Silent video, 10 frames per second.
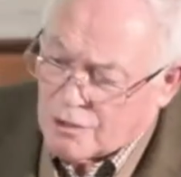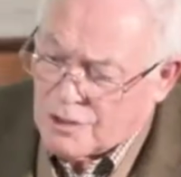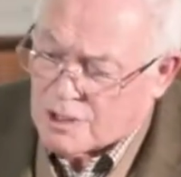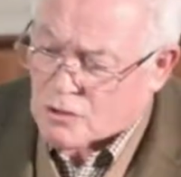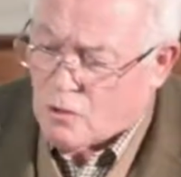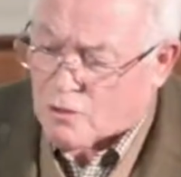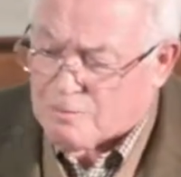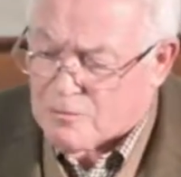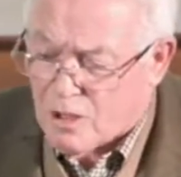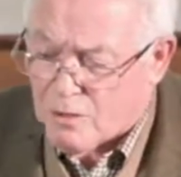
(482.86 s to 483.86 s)
this
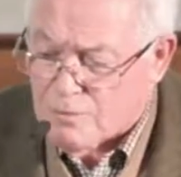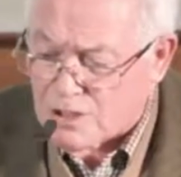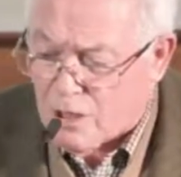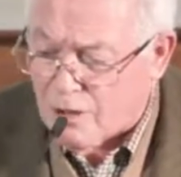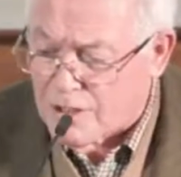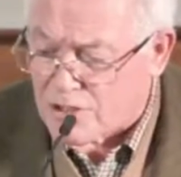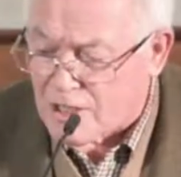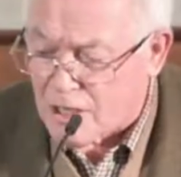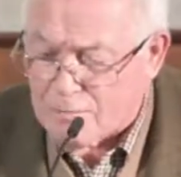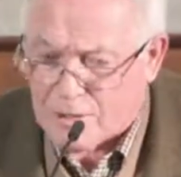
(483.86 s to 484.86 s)
autumn time as the highest
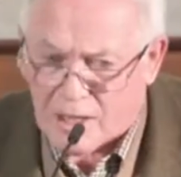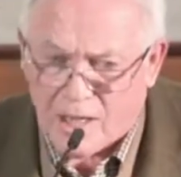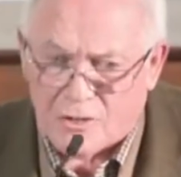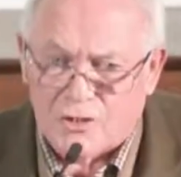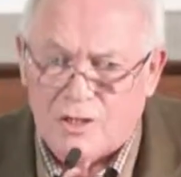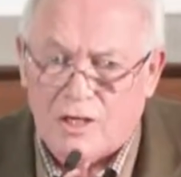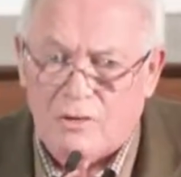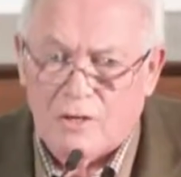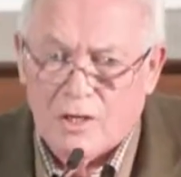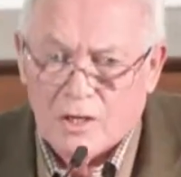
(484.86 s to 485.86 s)
count, but last year